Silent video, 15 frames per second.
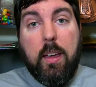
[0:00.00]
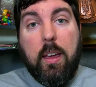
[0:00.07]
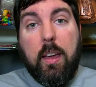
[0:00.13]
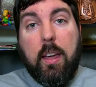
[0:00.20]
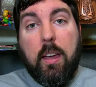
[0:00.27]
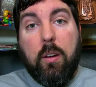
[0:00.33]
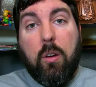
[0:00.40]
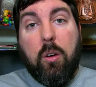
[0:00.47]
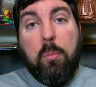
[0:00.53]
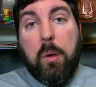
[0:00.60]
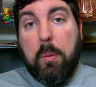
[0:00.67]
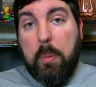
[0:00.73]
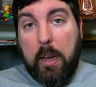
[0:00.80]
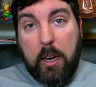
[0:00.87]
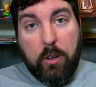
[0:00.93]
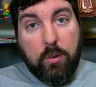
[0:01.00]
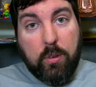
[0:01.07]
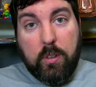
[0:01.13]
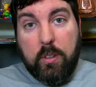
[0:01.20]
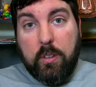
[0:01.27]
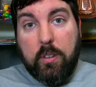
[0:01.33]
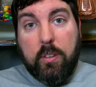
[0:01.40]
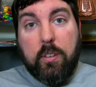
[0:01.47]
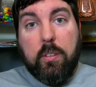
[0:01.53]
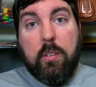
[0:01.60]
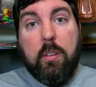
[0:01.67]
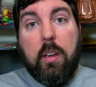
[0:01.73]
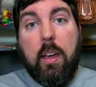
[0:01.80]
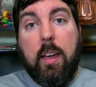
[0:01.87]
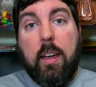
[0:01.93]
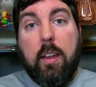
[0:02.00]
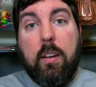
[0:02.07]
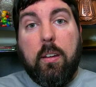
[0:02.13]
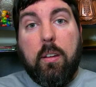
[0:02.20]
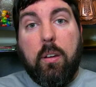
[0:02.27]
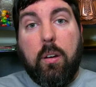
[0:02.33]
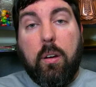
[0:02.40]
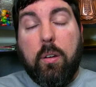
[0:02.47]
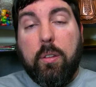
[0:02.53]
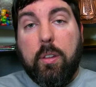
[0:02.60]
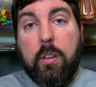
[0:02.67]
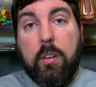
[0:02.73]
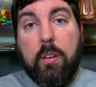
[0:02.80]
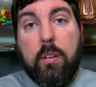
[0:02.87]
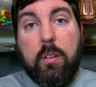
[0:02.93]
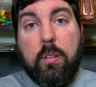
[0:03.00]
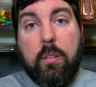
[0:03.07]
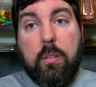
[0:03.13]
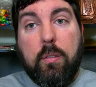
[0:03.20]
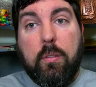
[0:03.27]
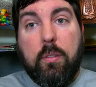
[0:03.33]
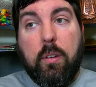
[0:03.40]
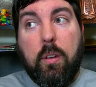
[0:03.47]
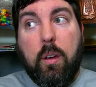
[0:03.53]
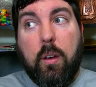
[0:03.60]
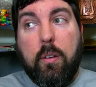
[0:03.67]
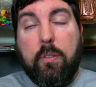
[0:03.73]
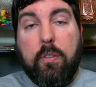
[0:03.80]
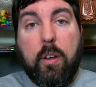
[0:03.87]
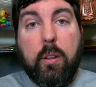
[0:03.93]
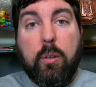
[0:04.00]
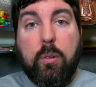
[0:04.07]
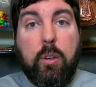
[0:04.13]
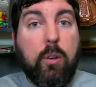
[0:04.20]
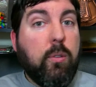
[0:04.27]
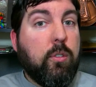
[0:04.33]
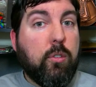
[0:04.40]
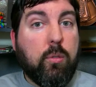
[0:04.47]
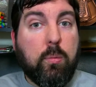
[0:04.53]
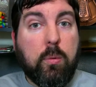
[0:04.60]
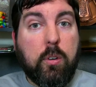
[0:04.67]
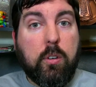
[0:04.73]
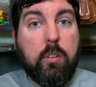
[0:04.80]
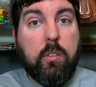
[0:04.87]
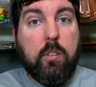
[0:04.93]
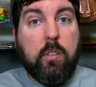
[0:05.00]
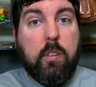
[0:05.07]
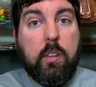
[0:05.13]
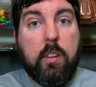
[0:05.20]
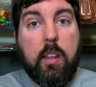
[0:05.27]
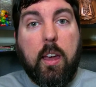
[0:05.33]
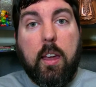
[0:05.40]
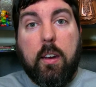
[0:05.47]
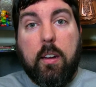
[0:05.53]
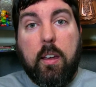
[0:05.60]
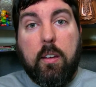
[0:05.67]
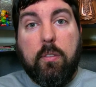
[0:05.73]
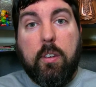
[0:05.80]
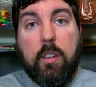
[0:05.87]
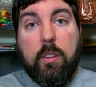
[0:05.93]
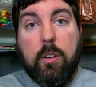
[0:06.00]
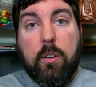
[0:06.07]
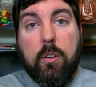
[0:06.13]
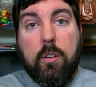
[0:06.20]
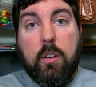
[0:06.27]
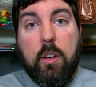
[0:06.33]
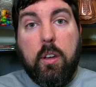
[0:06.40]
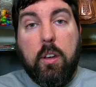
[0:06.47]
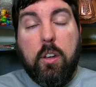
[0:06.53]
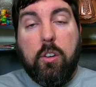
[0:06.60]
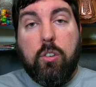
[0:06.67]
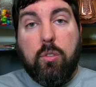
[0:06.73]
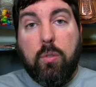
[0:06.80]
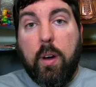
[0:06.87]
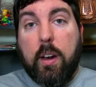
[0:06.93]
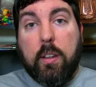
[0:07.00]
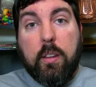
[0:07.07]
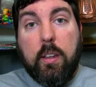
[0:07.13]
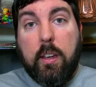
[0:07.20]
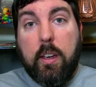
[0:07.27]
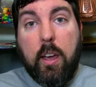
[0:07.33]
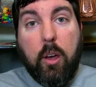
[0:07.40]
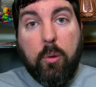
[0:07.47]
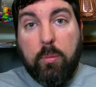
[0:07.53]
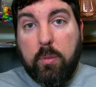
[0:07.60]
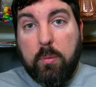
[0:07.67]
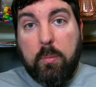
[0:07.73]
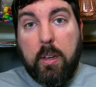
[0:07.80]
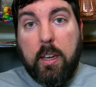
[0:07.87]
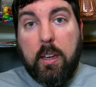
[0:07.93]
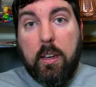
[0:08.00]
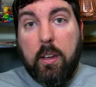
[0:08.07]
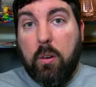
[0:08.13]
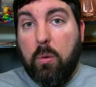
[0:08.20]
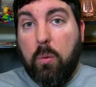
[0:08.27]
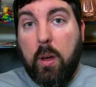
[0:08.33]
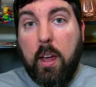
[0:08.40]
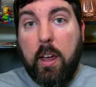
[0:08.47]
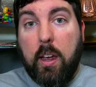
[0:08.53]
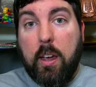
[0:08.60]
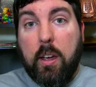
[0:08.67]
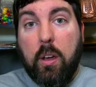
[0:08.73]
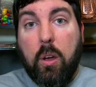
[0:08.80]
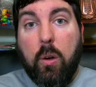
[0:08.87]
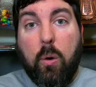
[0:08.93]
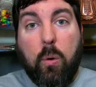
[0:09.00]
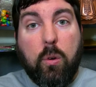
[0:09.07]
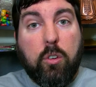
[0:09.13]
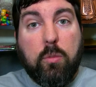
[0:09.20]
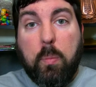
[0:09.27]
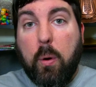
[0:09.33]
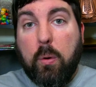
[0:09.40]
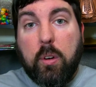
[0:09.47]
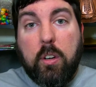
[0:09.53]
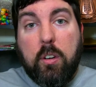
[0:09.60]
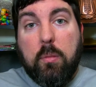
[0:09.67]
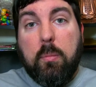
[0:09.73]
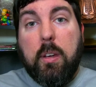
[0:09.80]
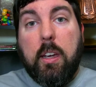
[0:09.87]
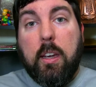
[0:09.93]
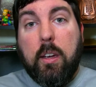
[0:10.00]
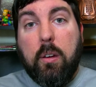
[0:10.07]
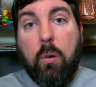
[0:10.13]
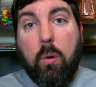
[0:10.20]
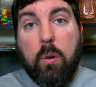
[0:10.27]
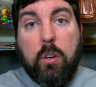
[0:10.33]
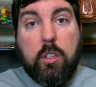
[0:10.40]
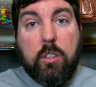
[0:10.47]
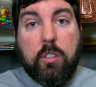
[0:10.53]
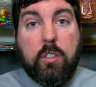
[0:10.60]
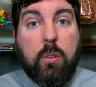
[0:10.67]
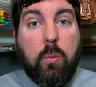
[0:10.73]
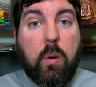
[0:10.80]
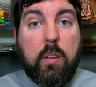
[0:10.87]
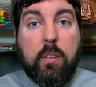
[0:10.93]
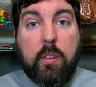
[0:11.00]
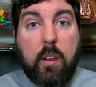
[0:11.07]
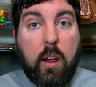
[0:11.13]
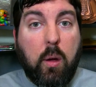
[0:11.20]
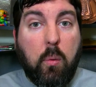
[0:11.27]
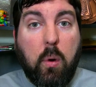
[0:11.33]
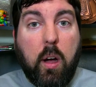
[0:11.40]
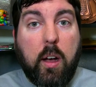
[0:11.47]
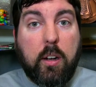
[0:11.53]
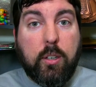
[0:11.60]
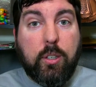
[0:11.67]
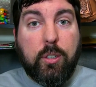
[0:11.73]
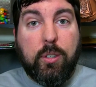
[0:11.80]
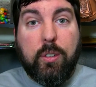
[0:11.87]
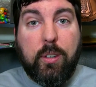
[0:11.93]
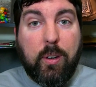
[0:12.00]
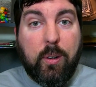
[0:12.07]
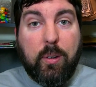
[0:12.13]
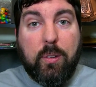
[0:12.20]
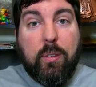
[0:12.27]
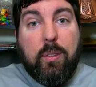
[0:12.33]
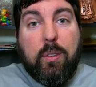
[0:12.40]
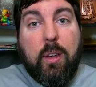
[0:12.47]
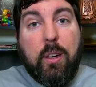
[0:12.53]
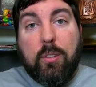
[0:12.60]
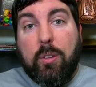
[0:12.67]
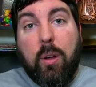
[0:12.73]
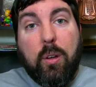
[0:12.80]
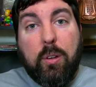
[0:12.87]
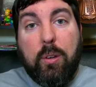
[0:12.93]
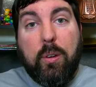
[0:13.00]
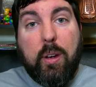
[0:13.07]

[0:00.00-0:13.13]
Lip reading: and all my patrons, and all the fellow YouTubers that have either directly helped me in a way, or spoken to me, or just the ones that I watch. You know, thanks to all you